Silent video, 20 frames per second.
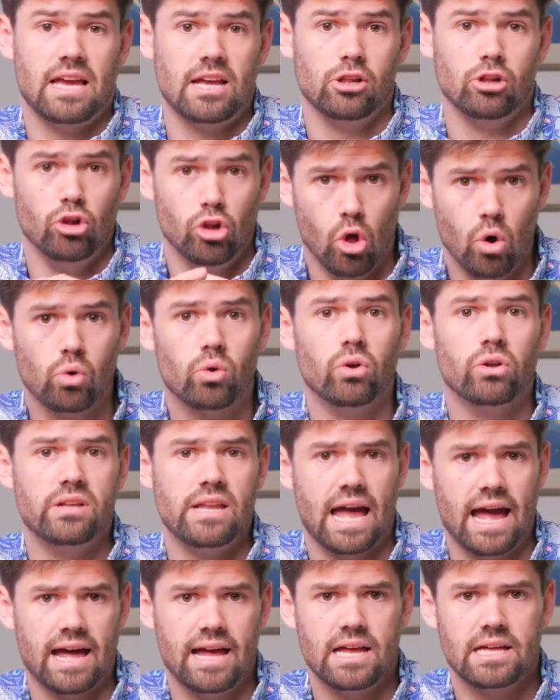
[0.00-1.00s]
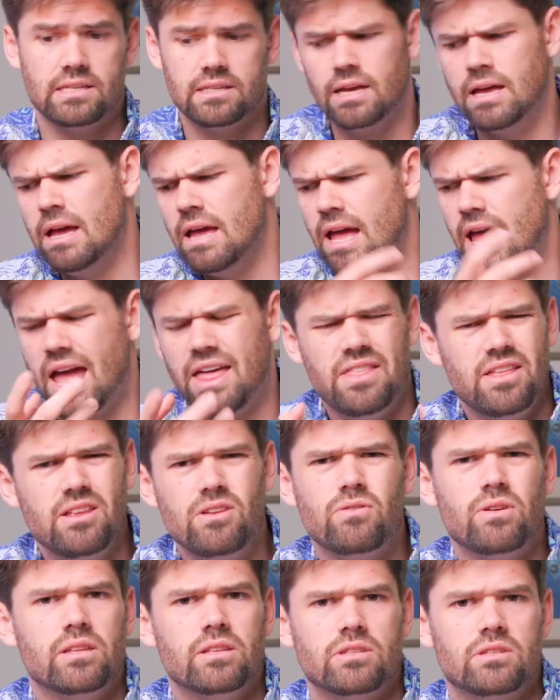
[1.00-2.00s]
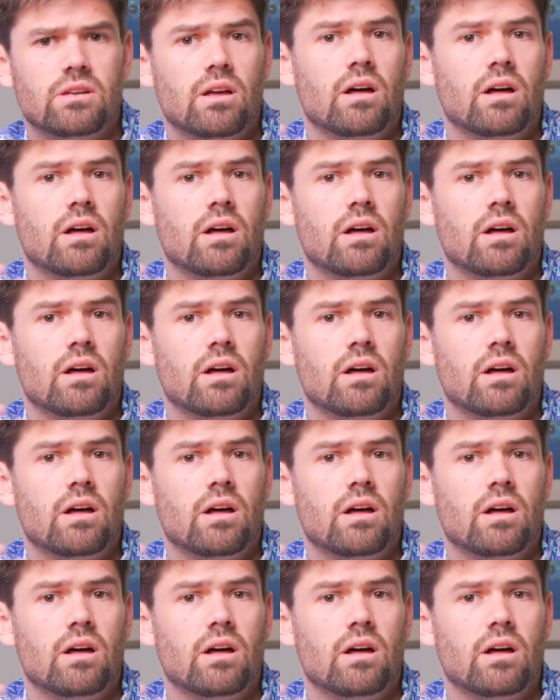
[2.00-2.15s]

a local NAS, and then you can